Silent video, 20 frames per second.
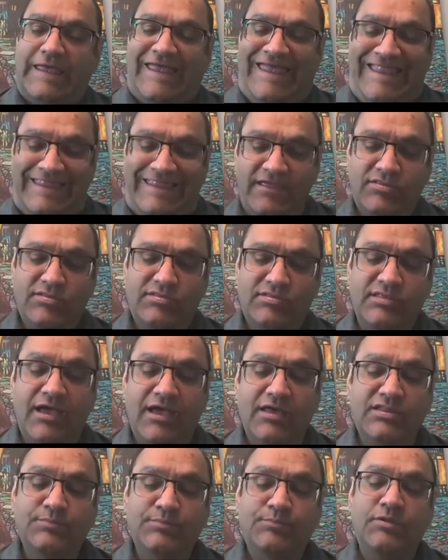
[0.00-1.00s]
there's a
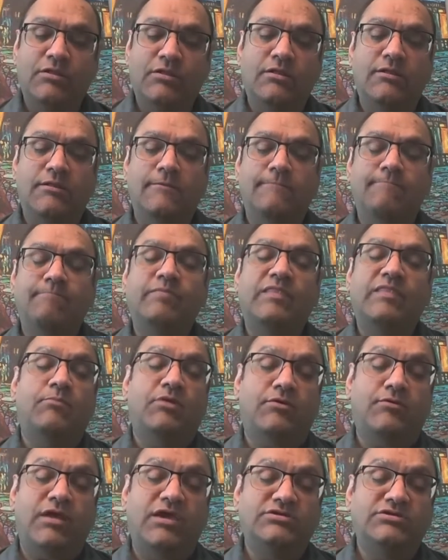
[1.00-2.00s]
sizable
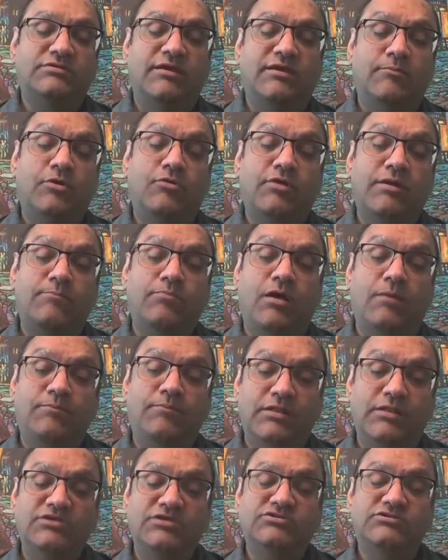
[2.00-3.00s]
immigrant
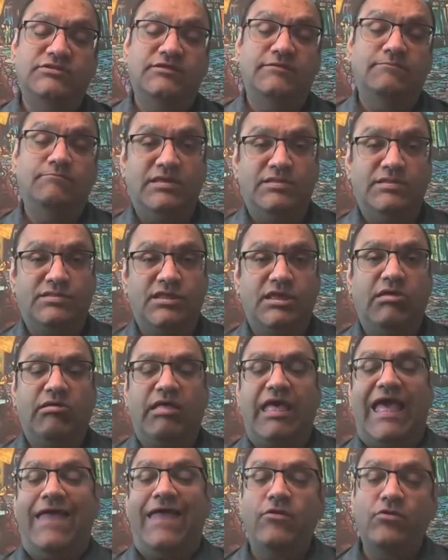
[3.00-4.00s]
population in BC
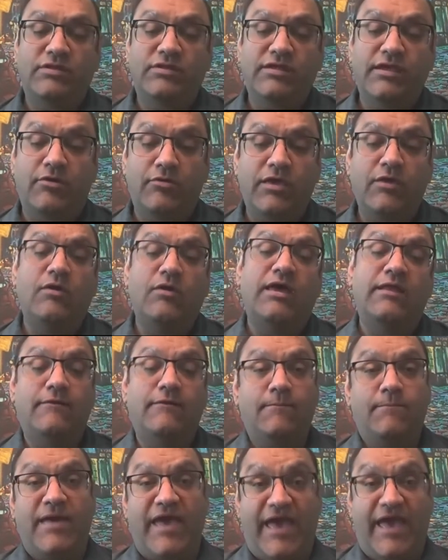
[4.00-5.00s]
and Ontario and
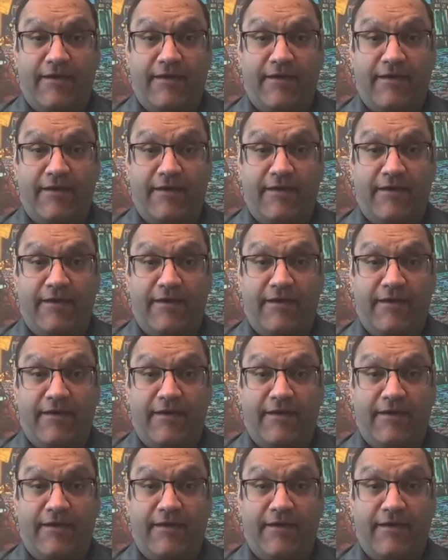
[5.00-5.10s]
Quebec.